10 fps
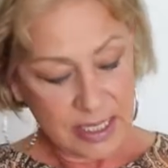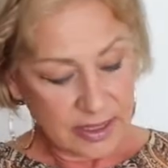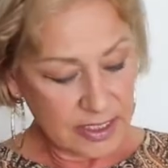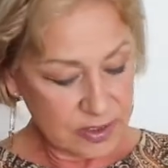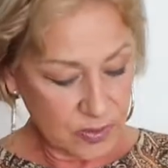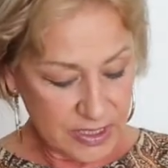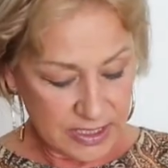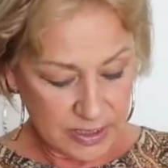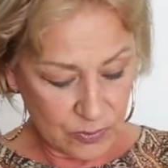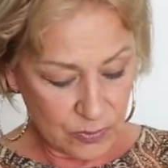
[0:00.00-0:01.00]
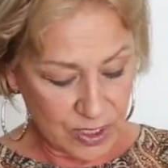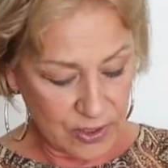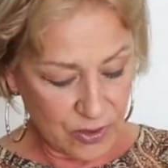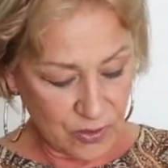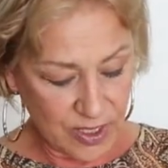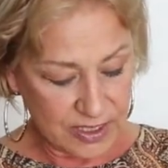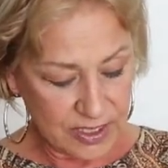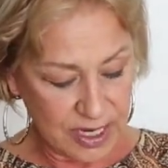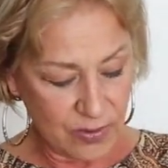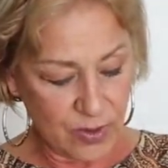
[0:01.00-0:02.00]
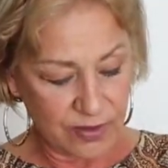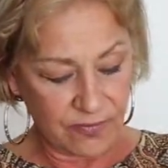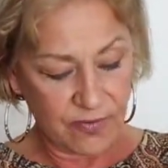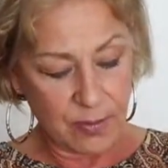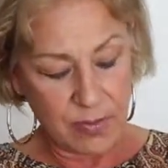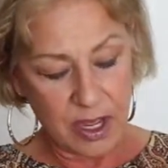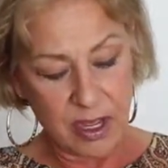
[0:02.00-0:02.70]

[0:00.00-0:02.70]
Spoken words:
This was one of the ones that I won from